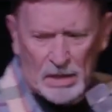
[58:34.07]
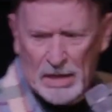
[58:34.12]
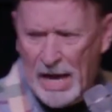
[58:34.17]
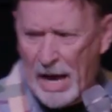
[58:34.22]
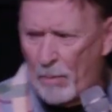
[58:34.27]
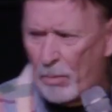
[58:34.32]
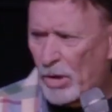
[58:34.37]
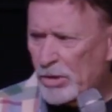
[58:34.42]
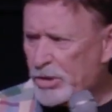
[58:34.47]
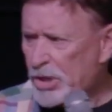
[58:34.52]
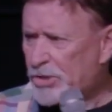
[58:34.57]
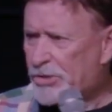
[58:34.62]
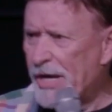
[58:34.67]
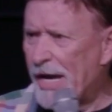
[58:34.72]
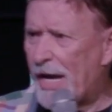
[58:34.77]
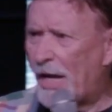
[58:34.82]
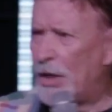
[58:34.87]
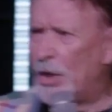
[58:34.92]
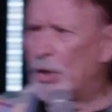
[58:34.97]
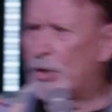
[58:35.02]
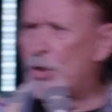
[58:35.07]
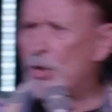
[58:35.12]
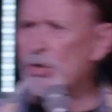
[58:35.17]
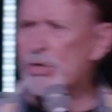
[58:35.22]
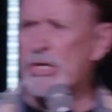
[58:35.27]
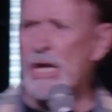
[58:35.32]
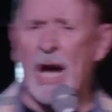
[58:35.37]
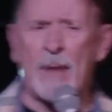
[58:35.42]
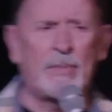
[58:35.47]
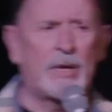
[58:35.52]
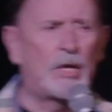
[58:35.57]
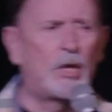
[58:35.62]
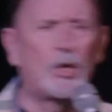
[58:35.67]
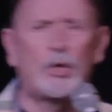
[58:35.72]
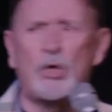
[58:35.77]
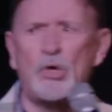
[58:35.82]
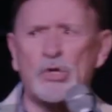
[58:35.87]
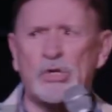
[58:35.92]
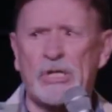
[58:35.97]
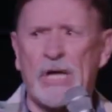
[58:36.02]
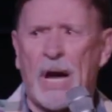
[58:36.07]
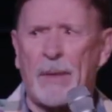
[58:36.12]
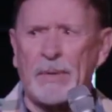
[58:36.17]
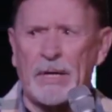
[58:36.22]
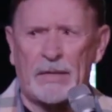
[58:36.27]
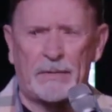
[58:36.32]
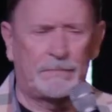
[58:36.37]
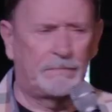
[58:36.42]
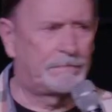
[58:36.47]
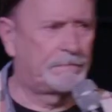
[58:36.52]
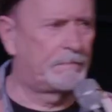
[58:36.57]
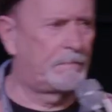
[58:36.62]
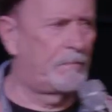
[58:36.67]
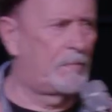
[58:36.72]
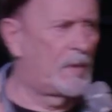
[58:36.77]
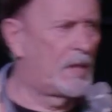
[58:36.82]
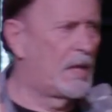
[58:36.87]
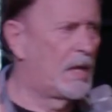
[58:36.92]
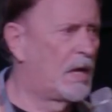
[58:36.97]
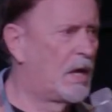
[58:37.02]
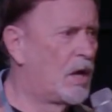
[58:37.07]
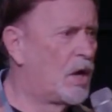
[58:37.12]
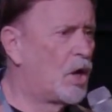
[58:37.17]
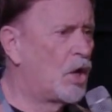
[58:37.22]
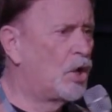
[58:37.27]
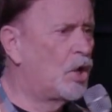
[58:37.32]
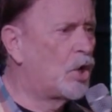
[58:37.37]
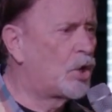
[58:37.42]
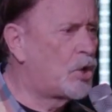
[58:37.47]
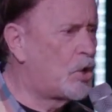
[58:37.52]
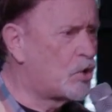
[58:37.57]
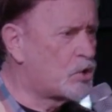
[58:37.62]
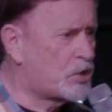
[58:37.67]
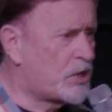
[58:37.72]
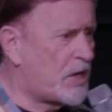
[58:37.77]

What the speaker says: I want you to take a look who's coming. Look who's coming. Look